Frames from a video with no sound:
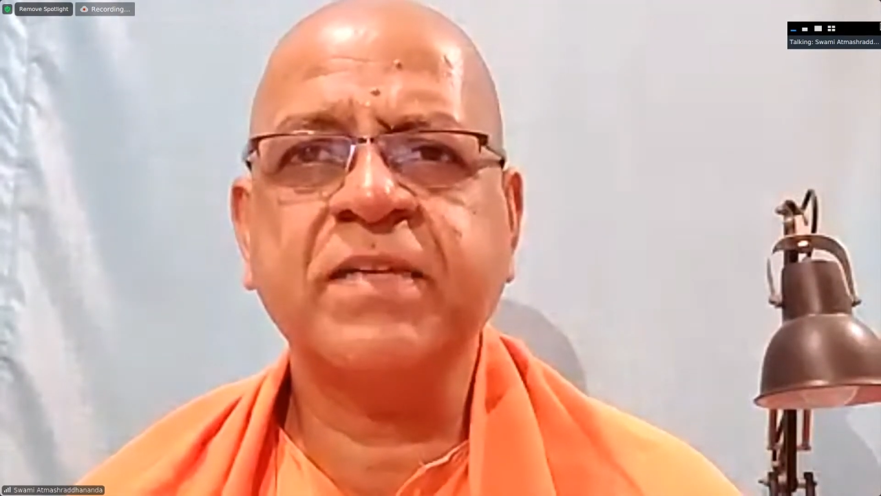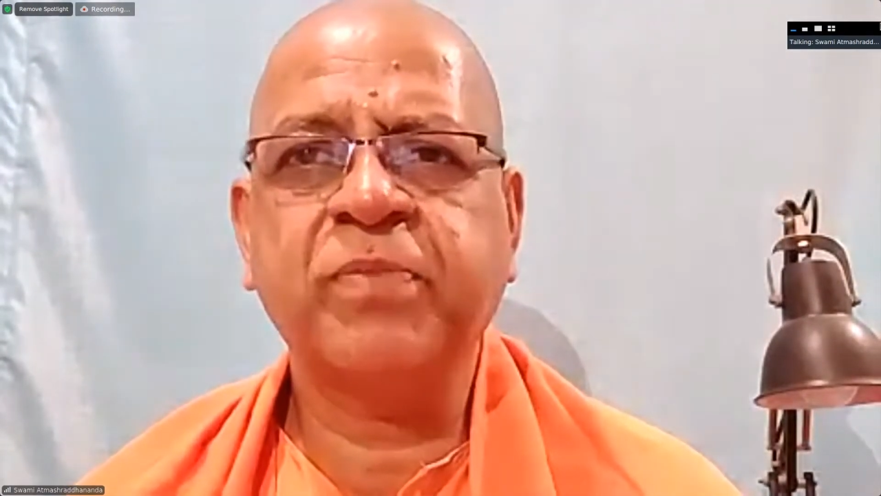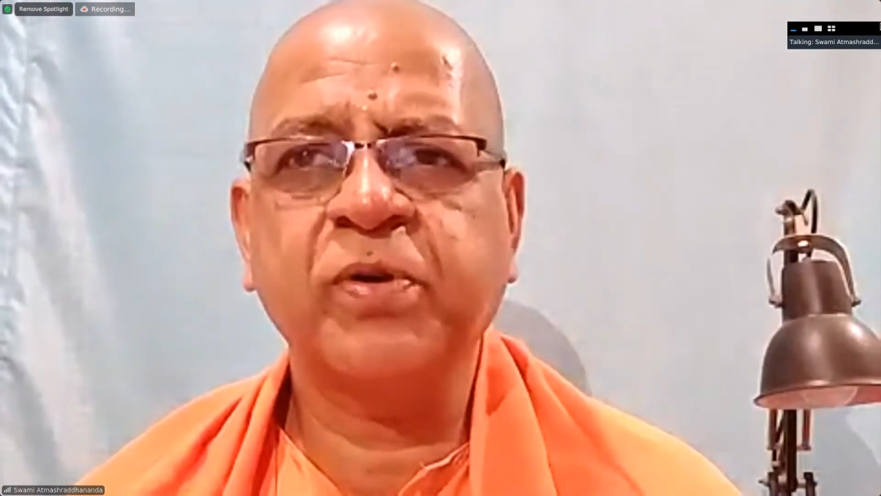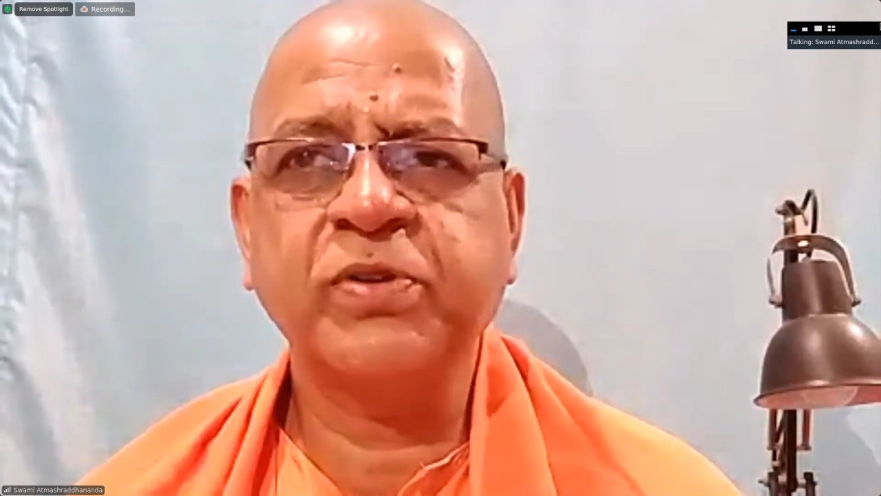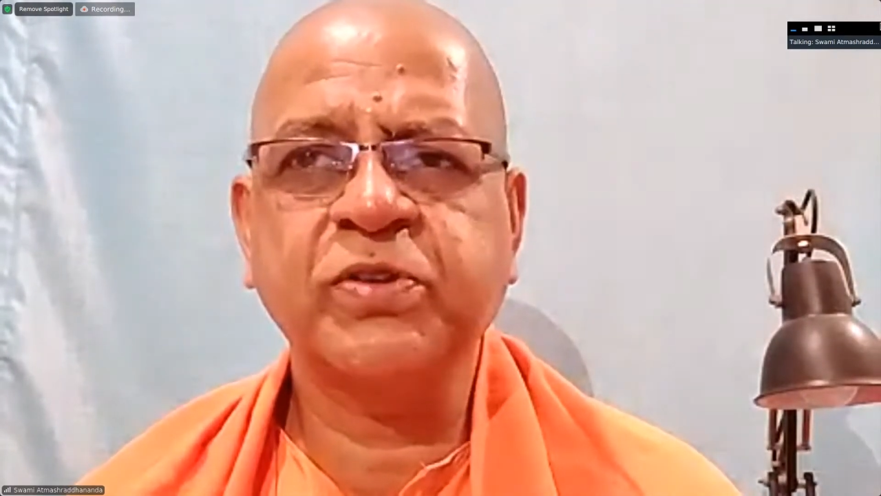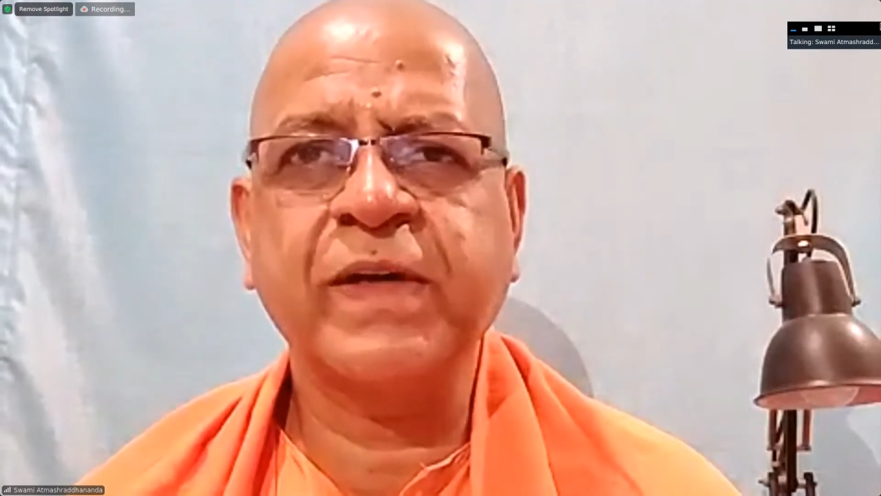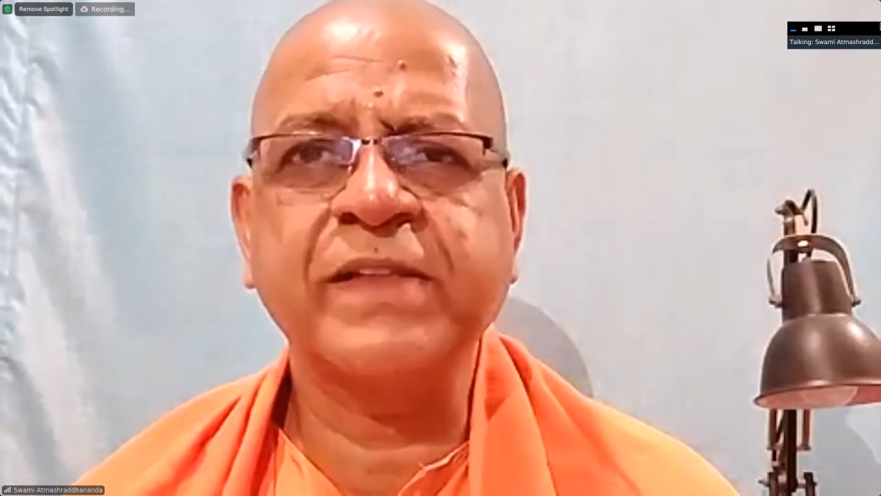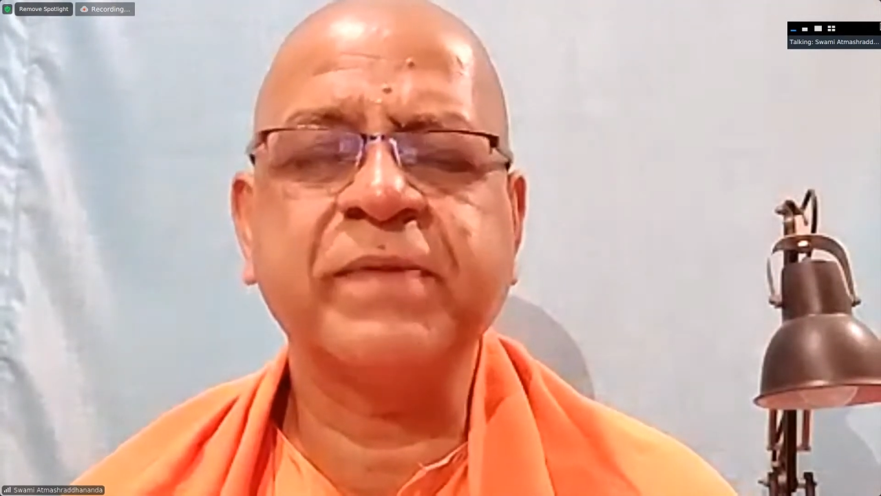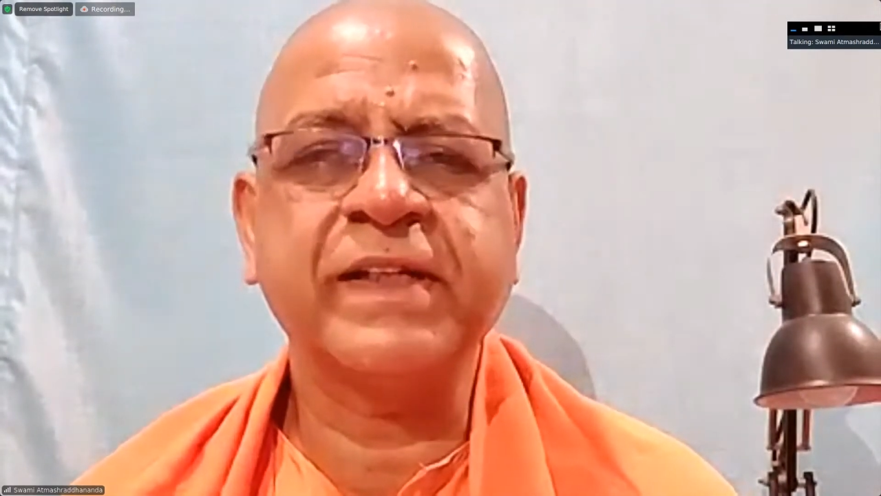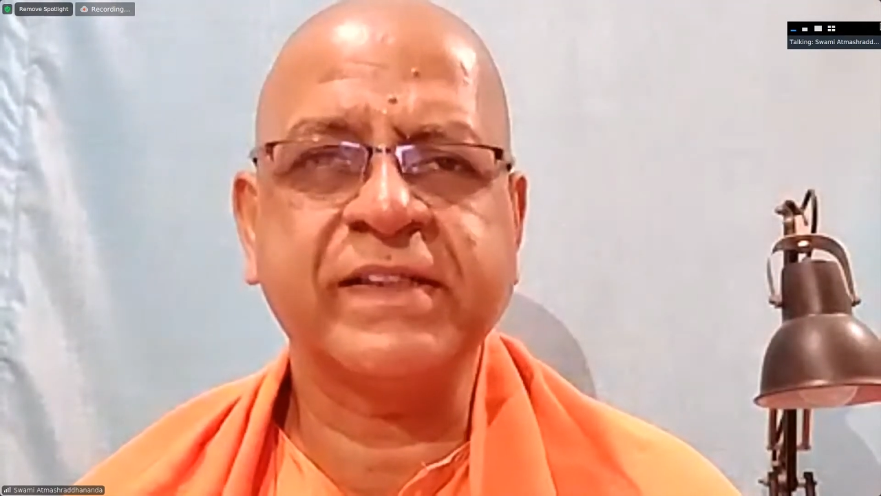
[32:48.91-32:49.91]
approach to
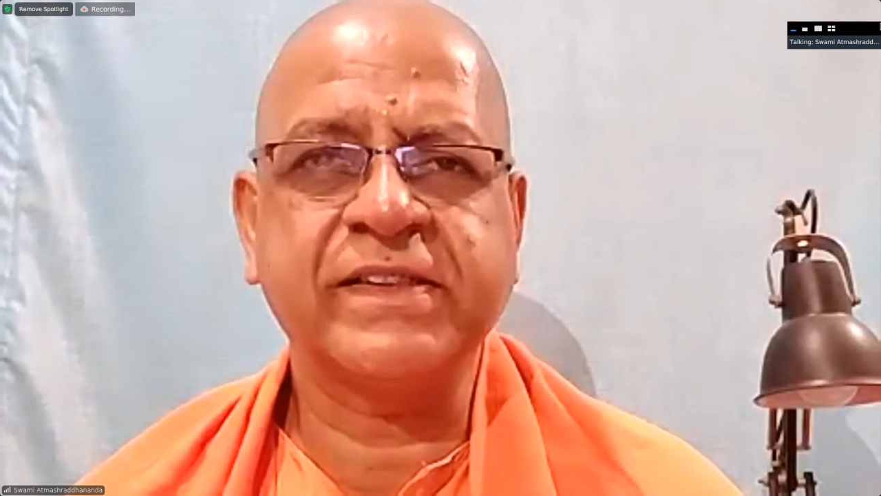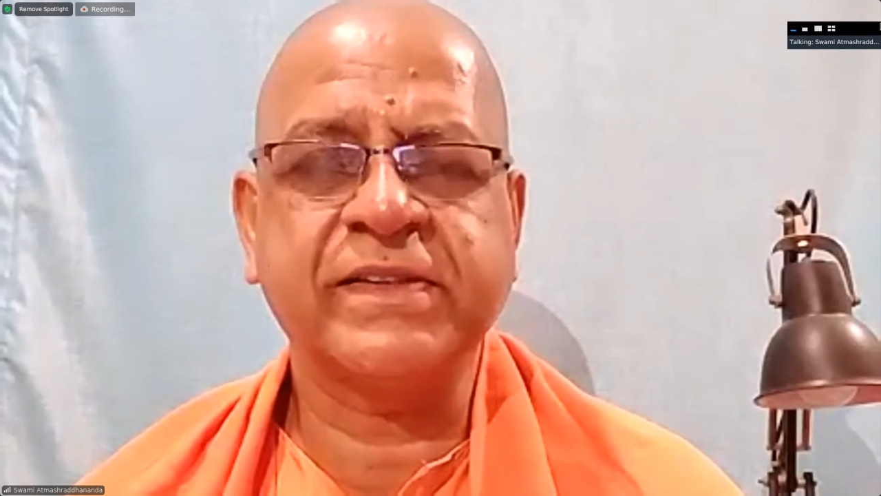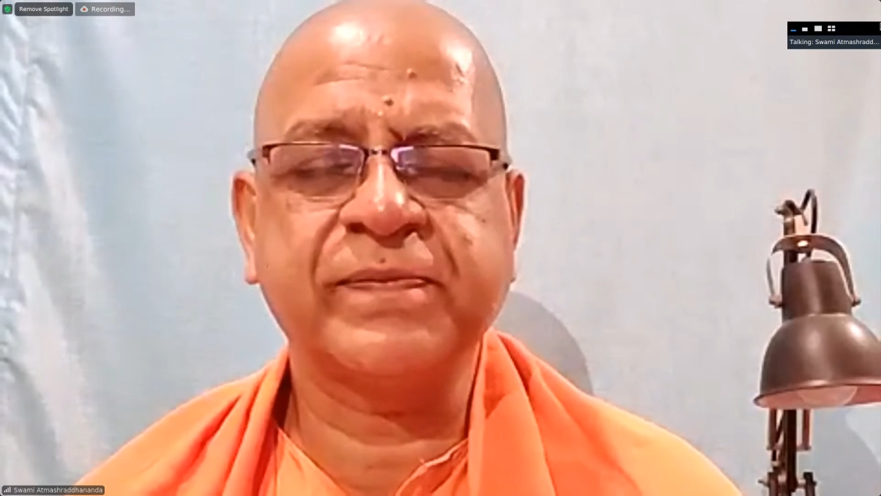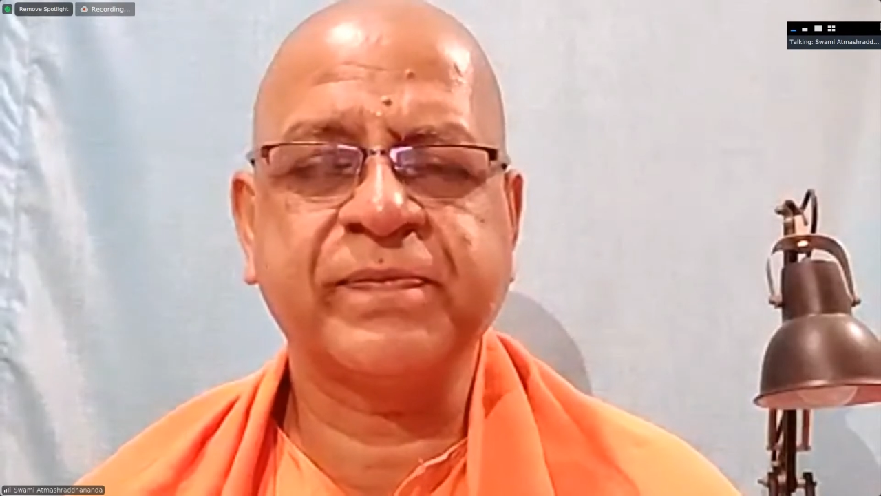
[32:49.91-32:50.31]
mathematics.